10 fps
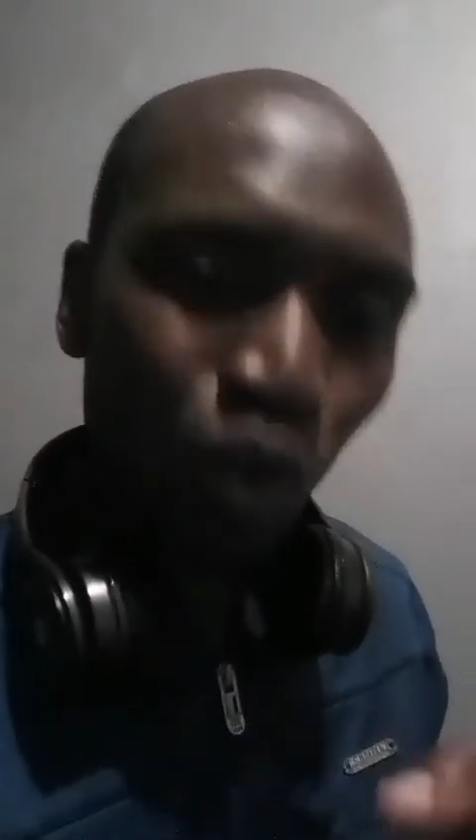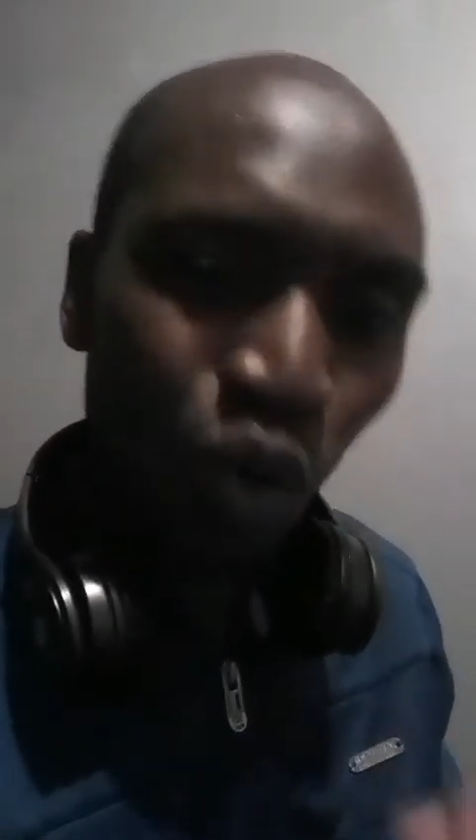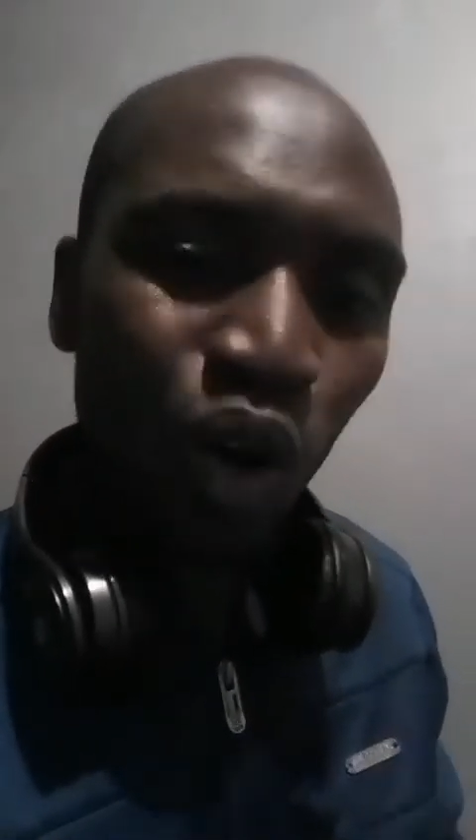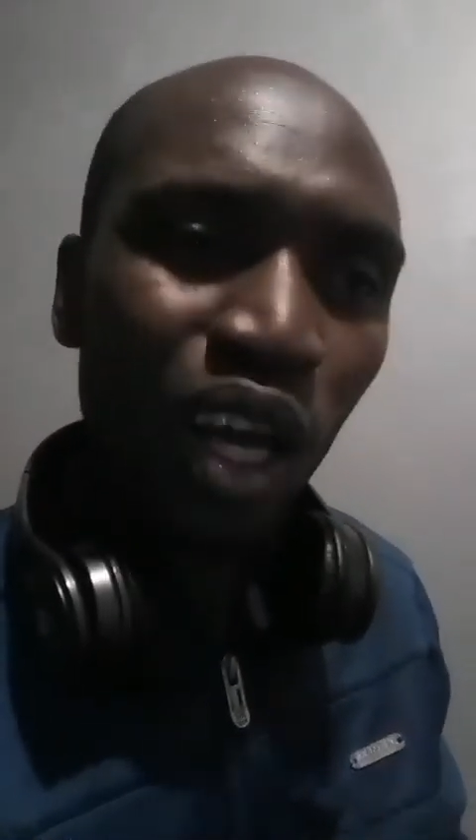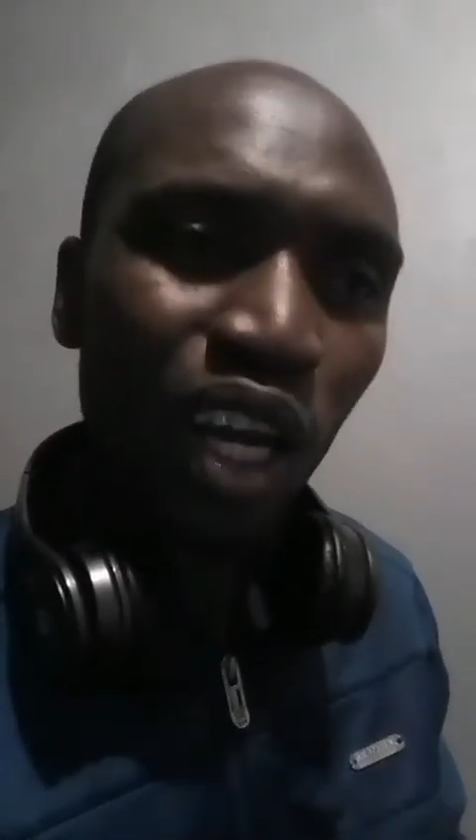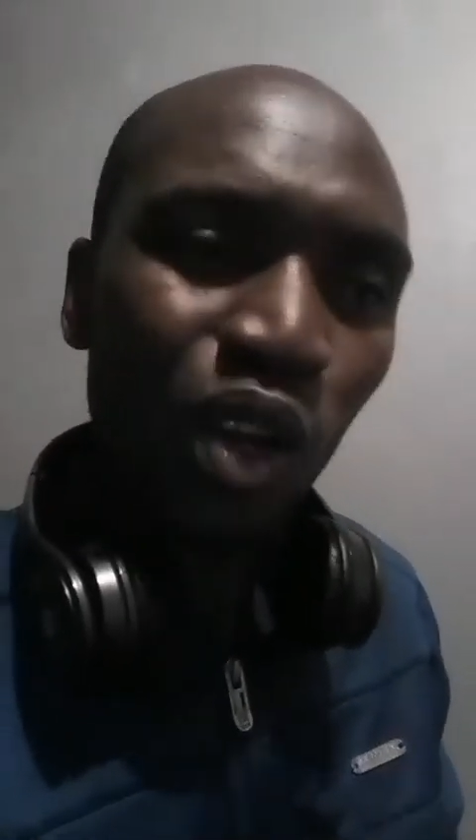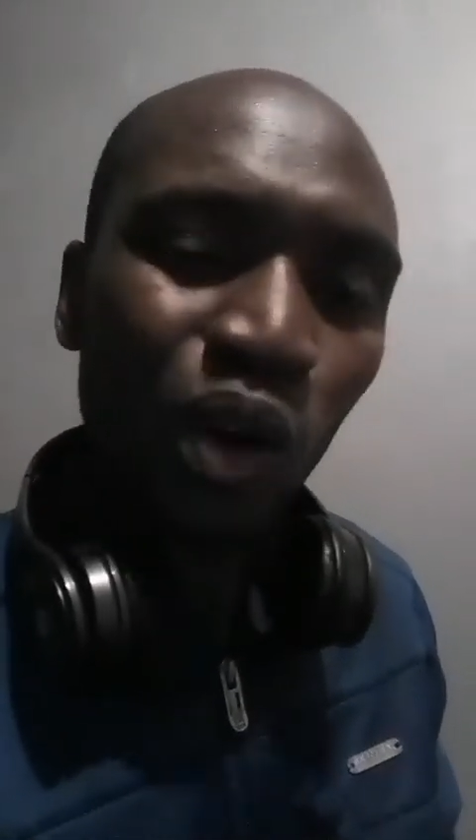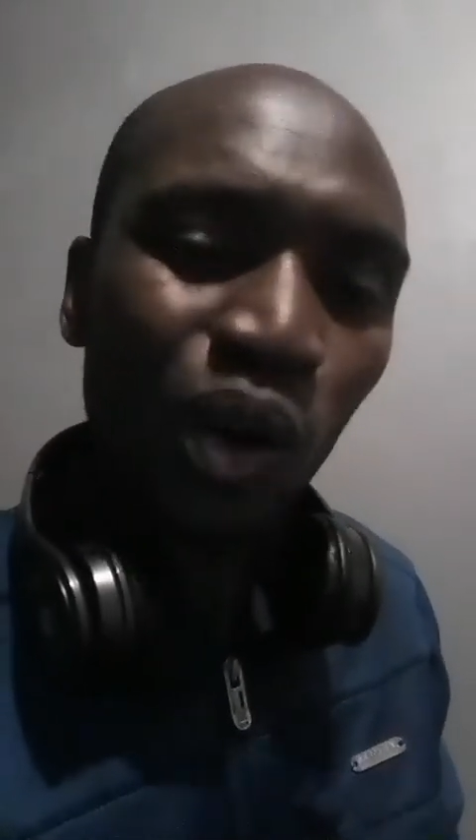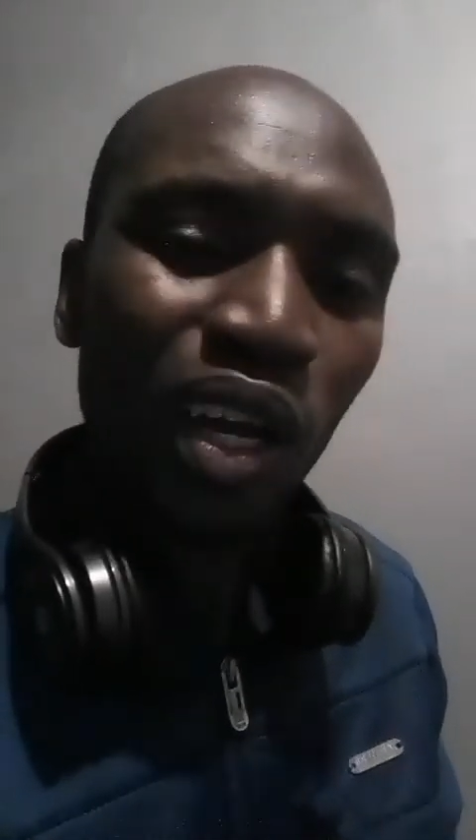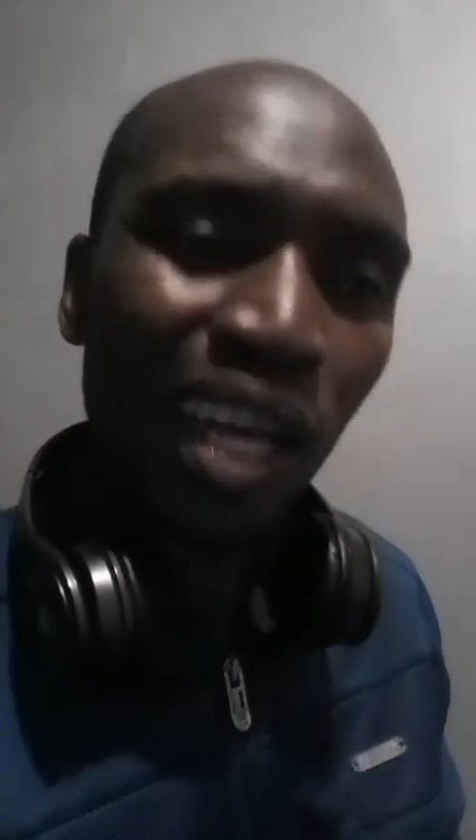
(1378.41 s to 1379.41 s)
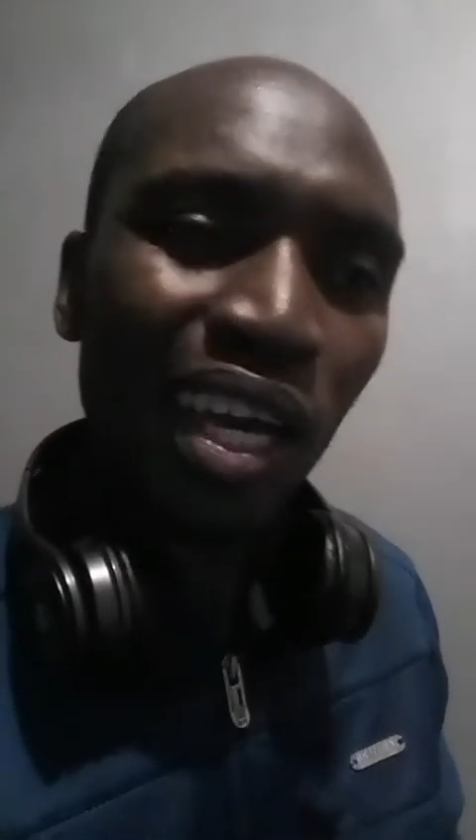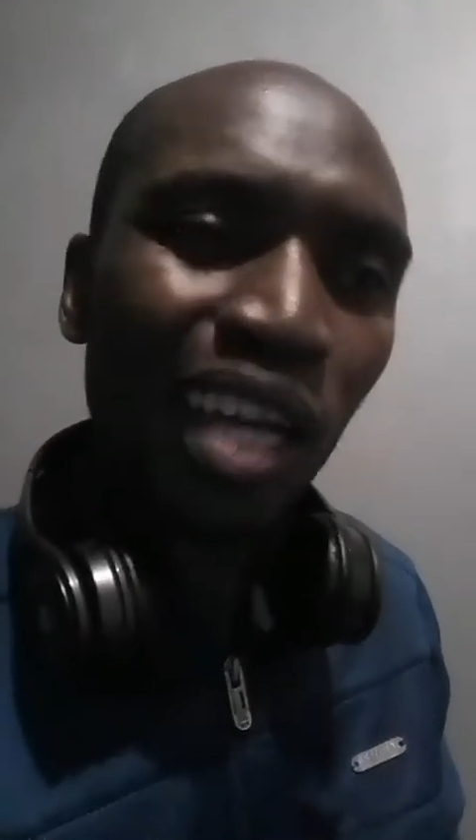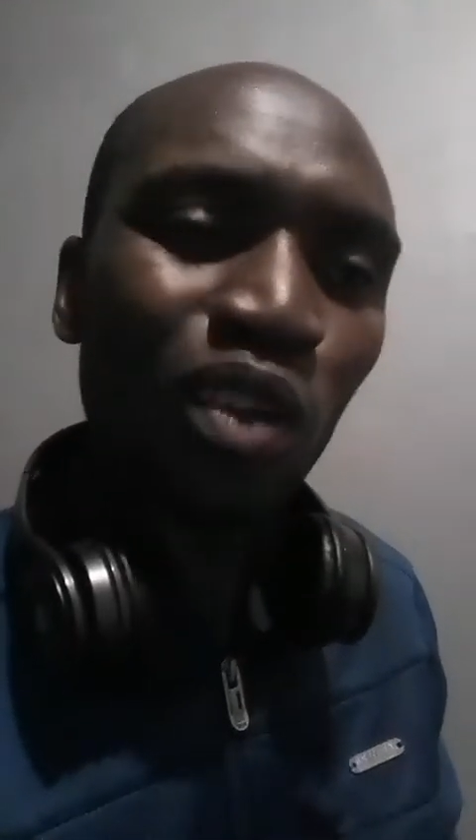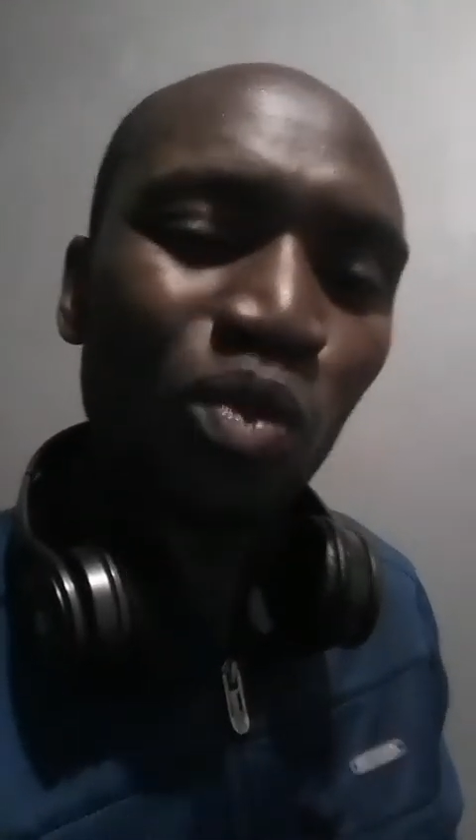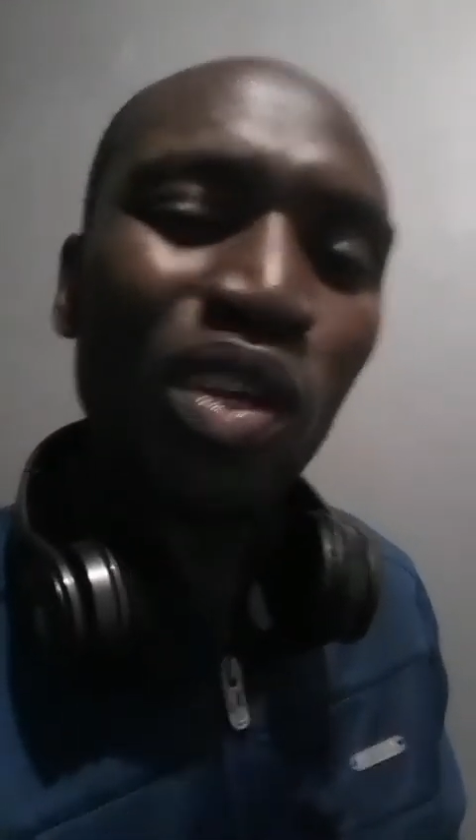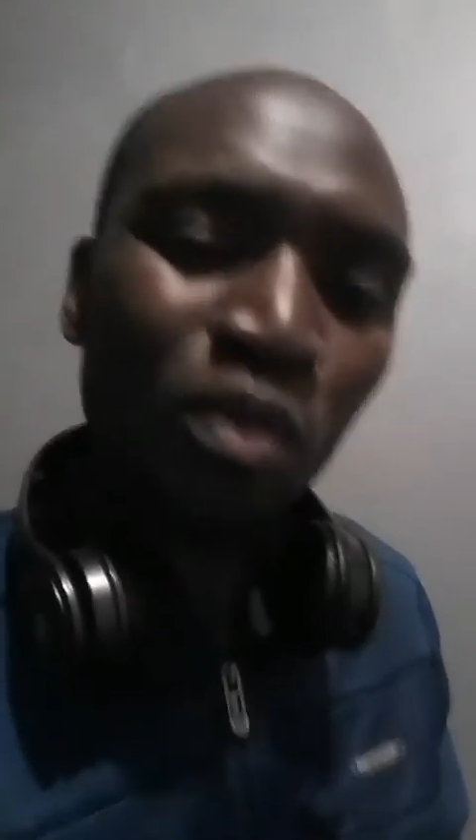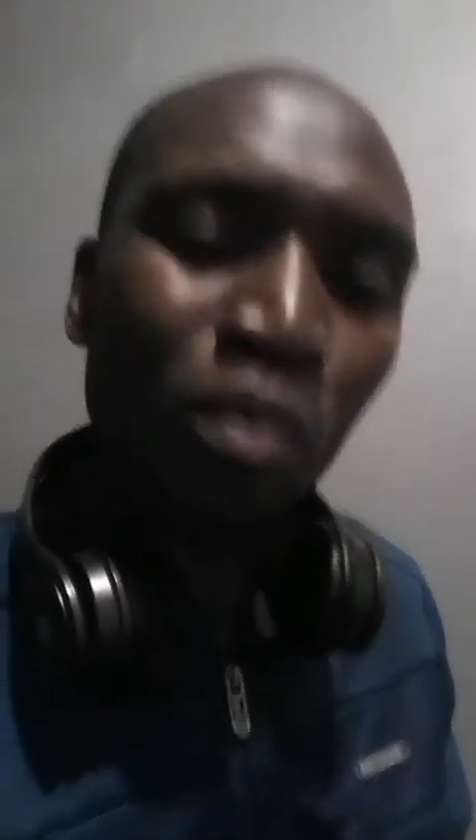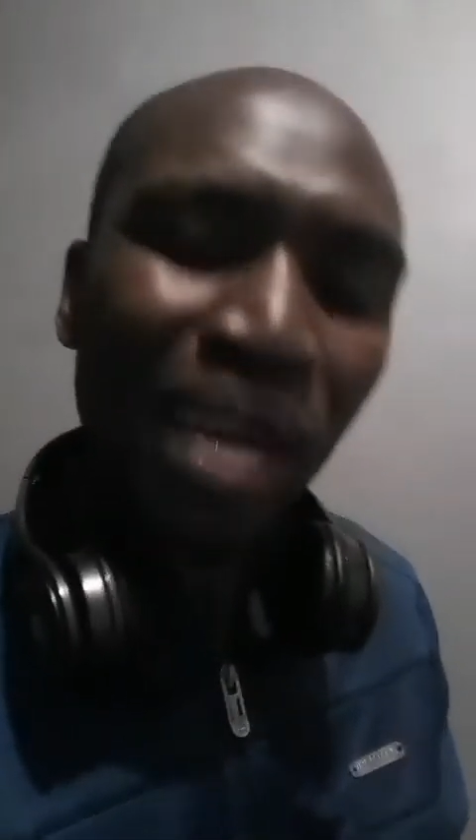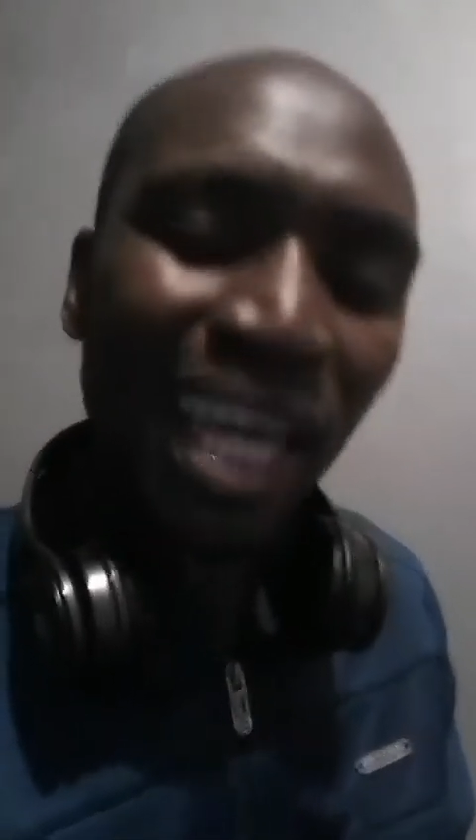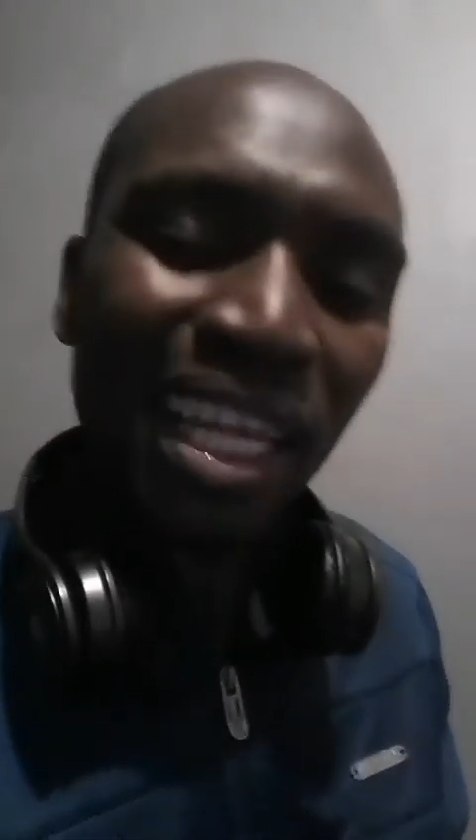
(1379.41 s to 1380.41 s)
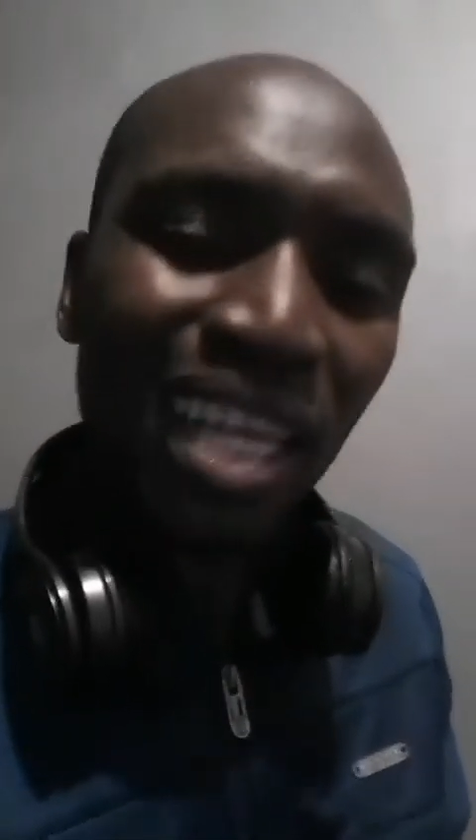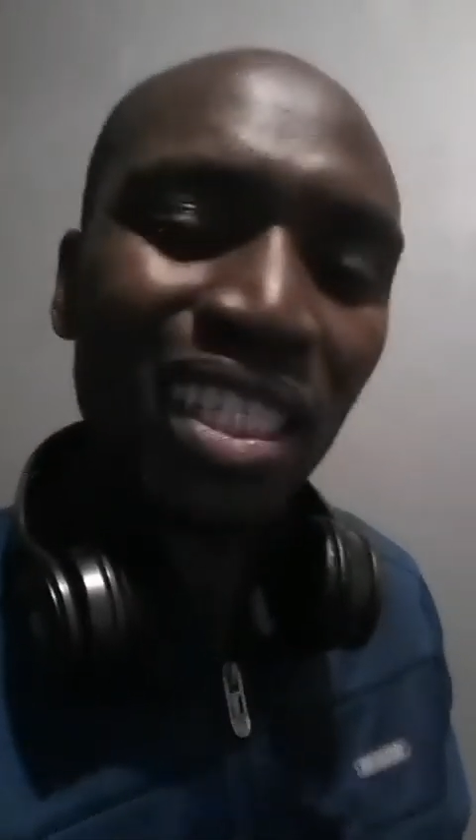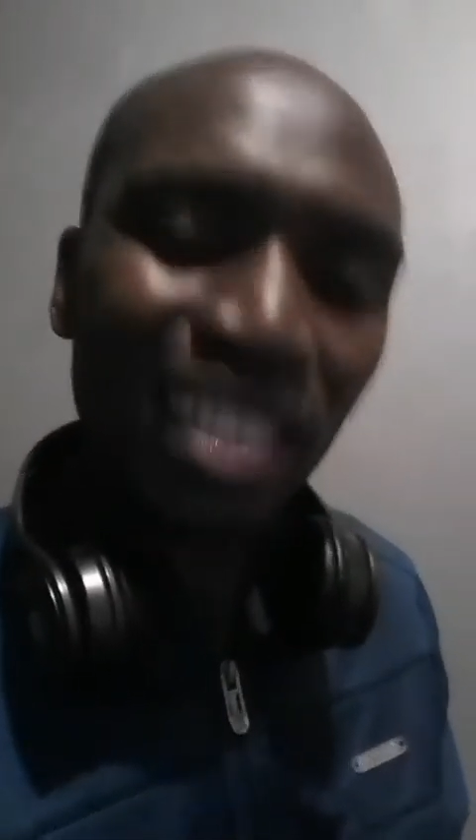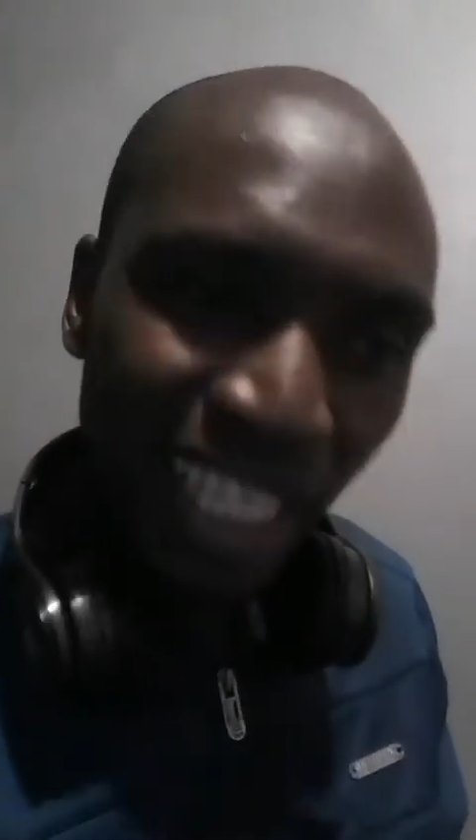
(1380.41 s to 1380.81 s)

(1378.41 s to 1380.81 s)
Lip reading: or make a nation,